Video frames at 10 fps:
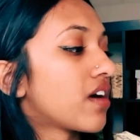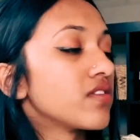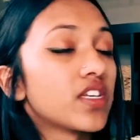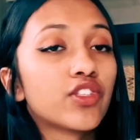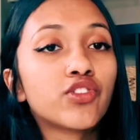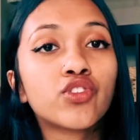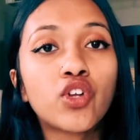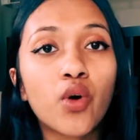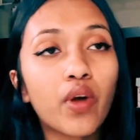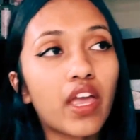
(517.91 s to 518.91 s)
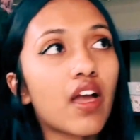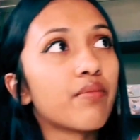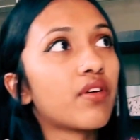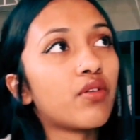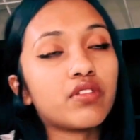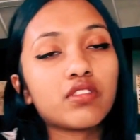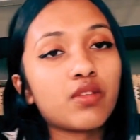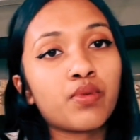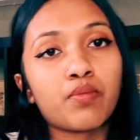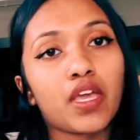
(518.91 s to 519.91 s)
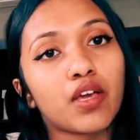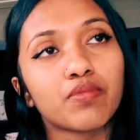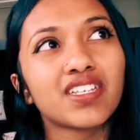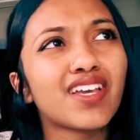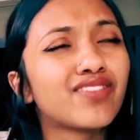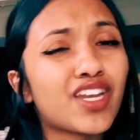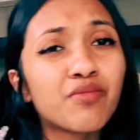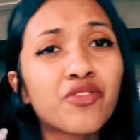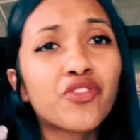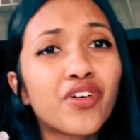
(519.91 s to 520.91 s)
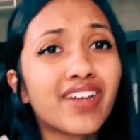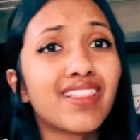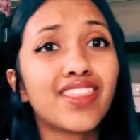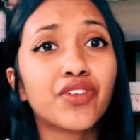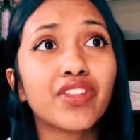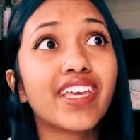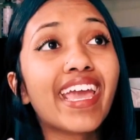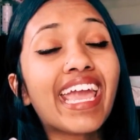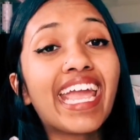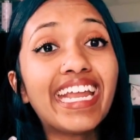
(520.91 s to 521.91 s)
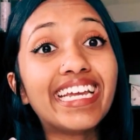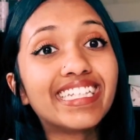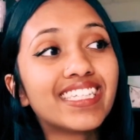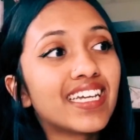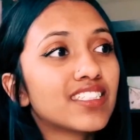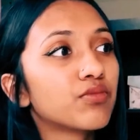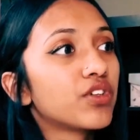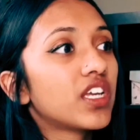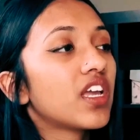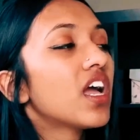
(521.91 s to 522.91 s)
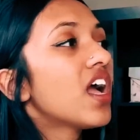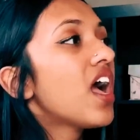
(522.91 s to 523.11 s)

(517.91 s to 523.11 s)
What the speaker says: I was like, there's no way I'm going to sleep in makeup, because I've done it before and I literally hate it the next morning.